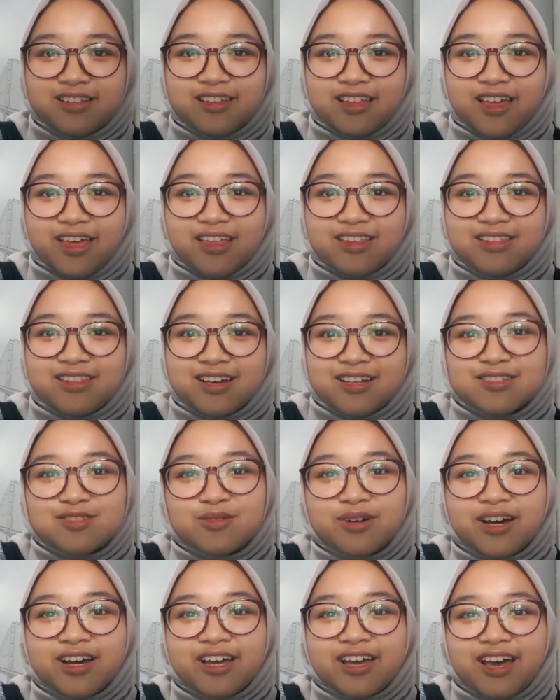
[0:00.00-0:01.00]
And that's
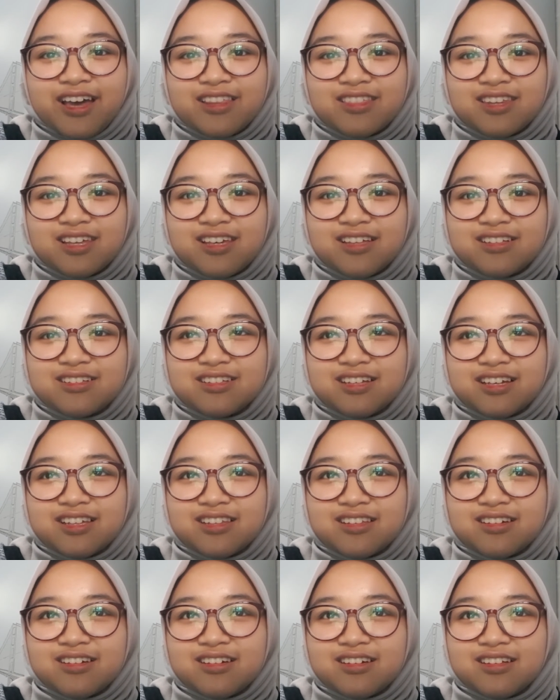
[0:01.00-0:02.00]
why I think
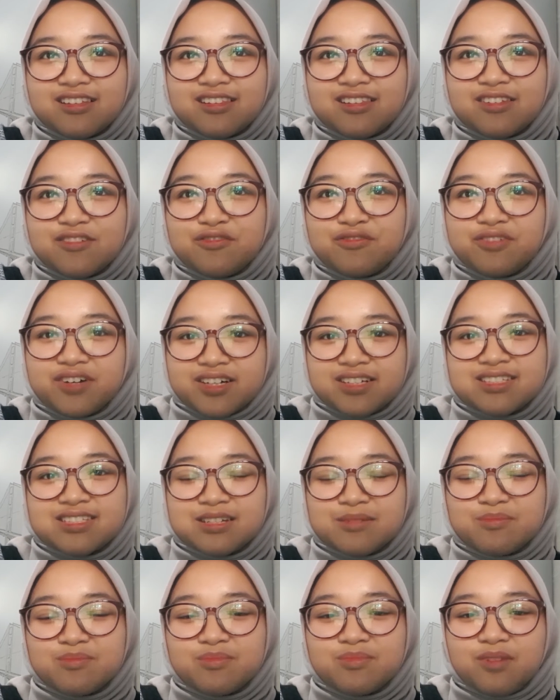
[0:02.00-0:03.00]
like the
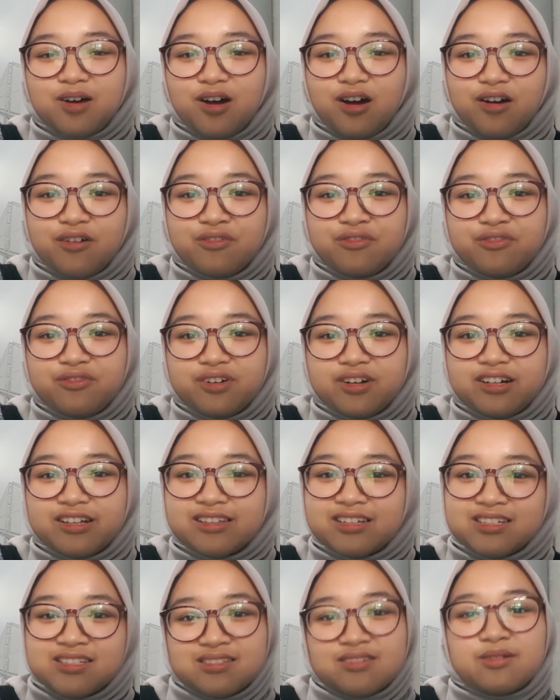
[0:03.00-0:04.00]
victim of
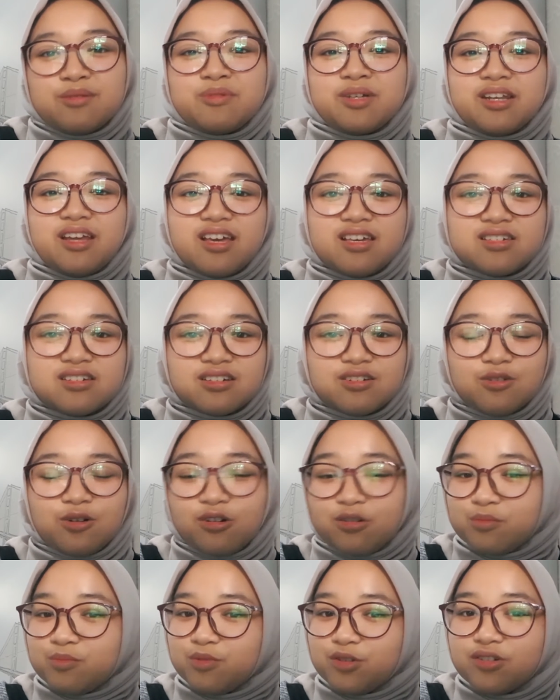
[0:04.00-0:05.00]
the discrimination
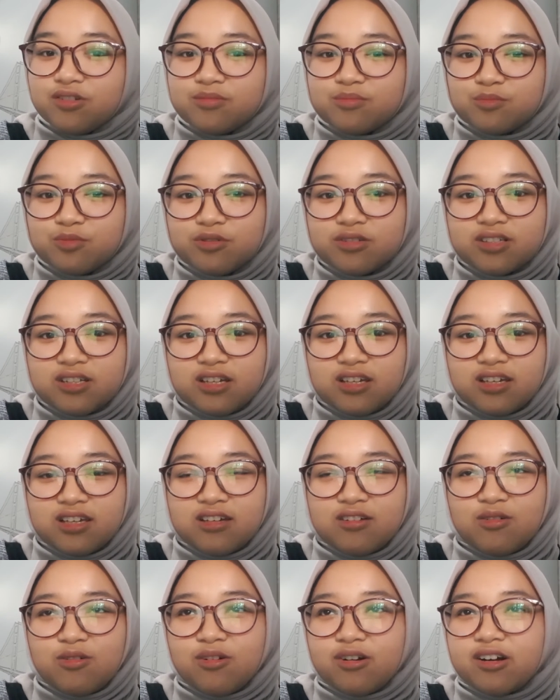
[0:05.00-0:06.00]
or
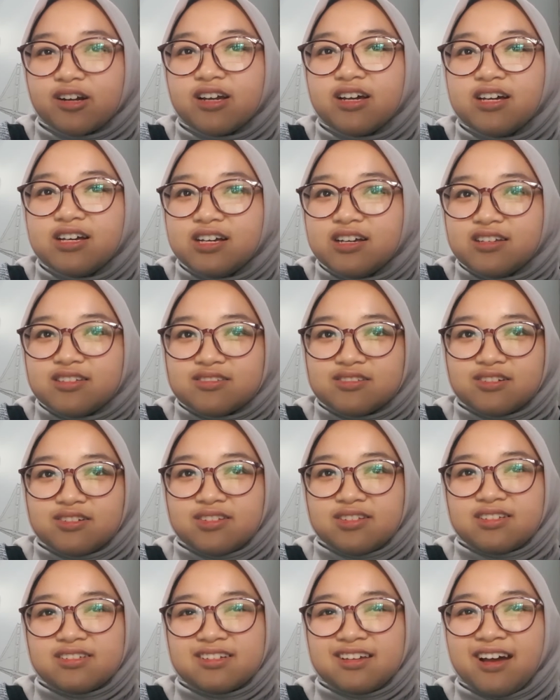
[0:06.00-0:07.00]
bullying or
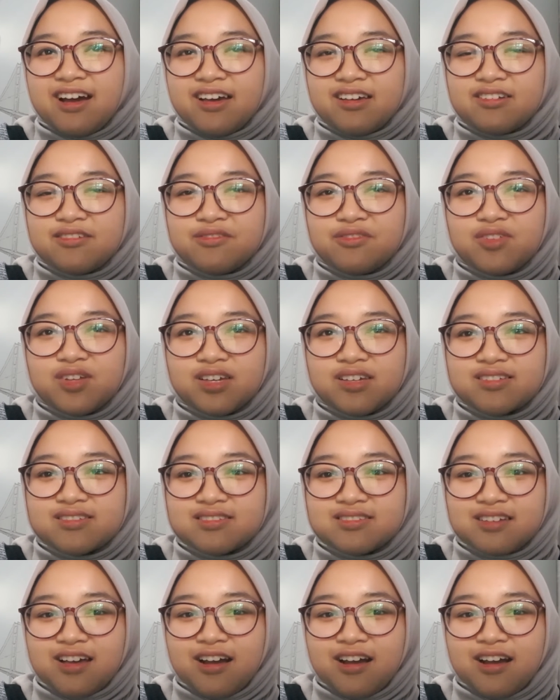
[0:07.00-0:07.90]
certain kind of things